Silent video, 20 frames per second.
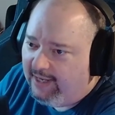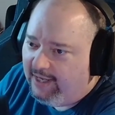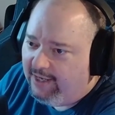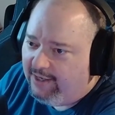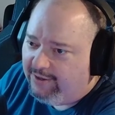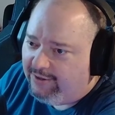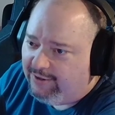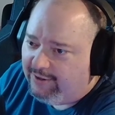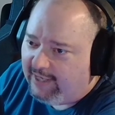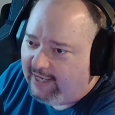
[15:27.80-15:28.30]

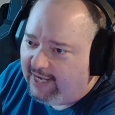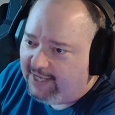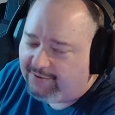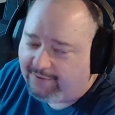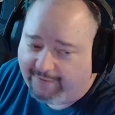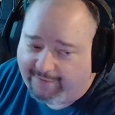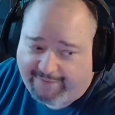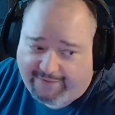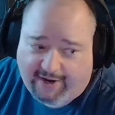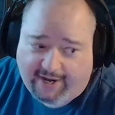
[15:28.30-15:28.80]
you guys
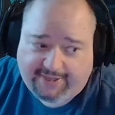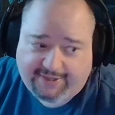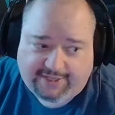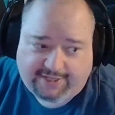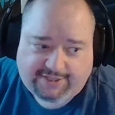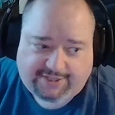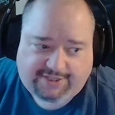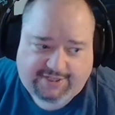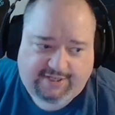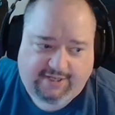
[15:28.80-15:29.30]
will find
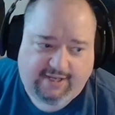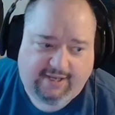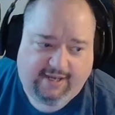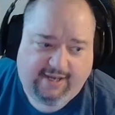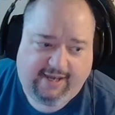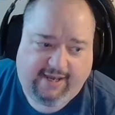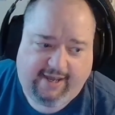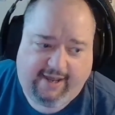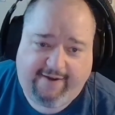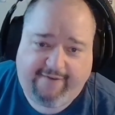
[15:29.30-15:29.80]
this
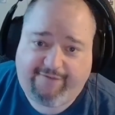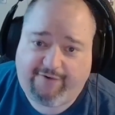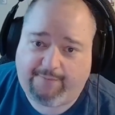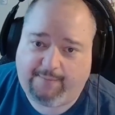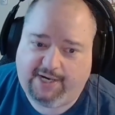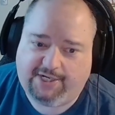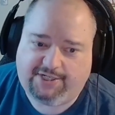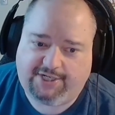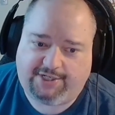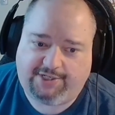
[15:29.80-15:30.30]

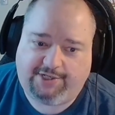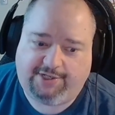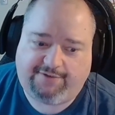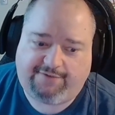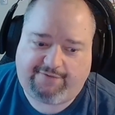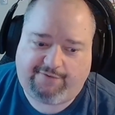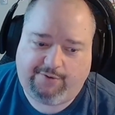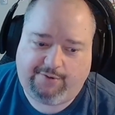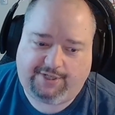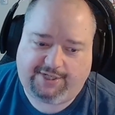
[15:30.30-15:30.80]
information
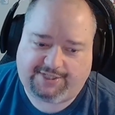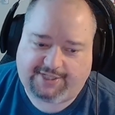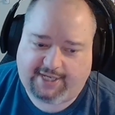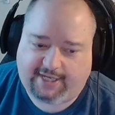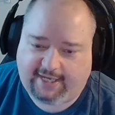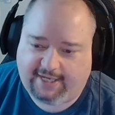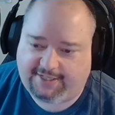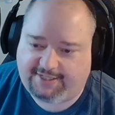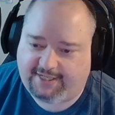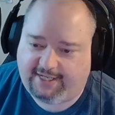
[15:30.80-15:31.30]
useful, because
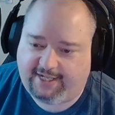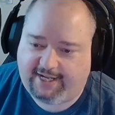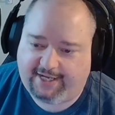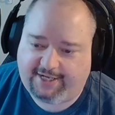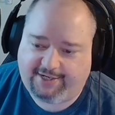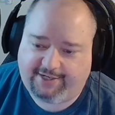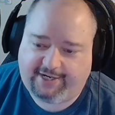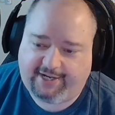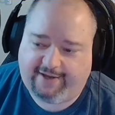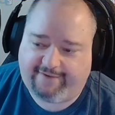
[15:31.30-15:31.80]
like I said, I
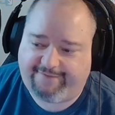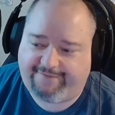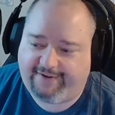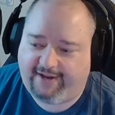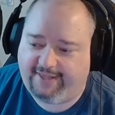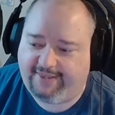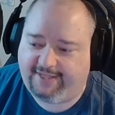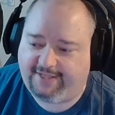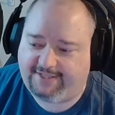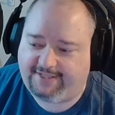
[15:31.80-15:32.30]
could not
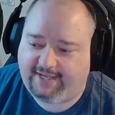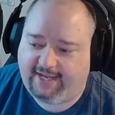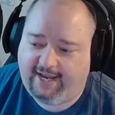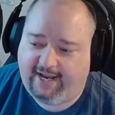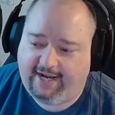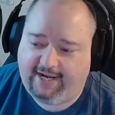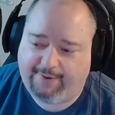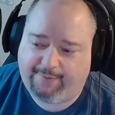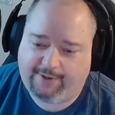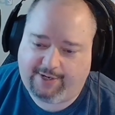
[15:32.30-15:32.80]
find this
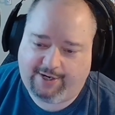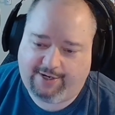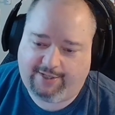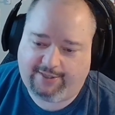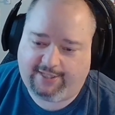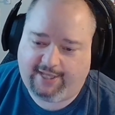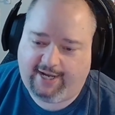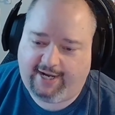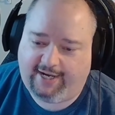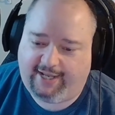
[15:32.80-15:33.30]
anywhere
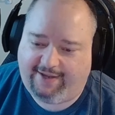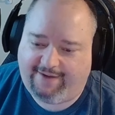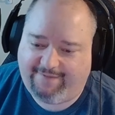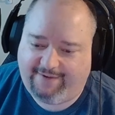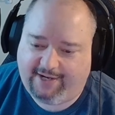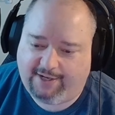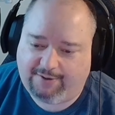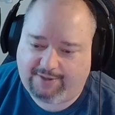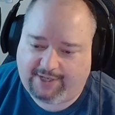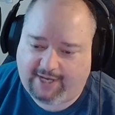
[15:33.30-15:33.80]
online.
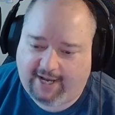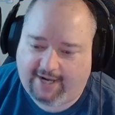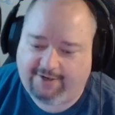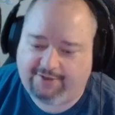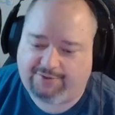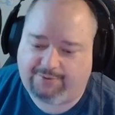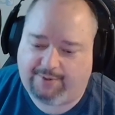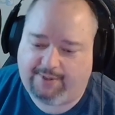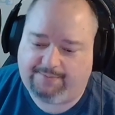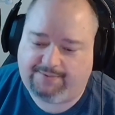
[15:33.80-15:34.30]
Even
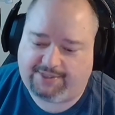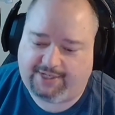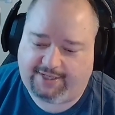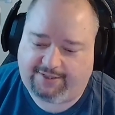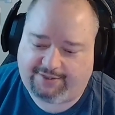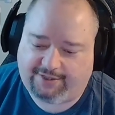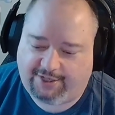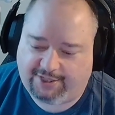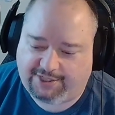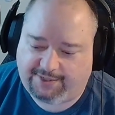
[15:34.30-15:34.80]
Elgato's
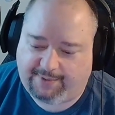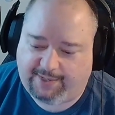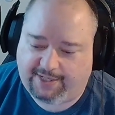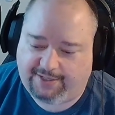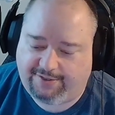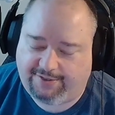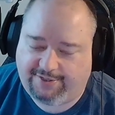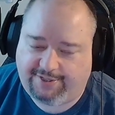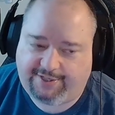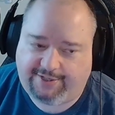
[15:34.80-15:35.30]
website talks about
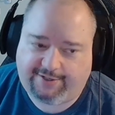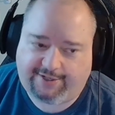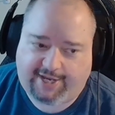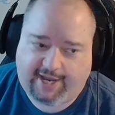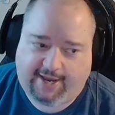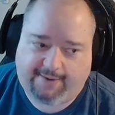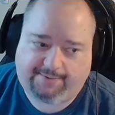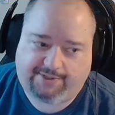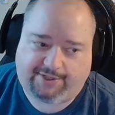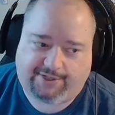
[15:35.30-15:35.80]
using your
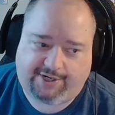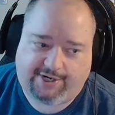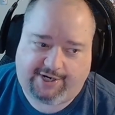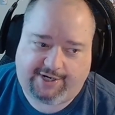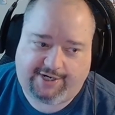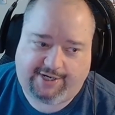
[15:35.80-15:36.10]
capture card,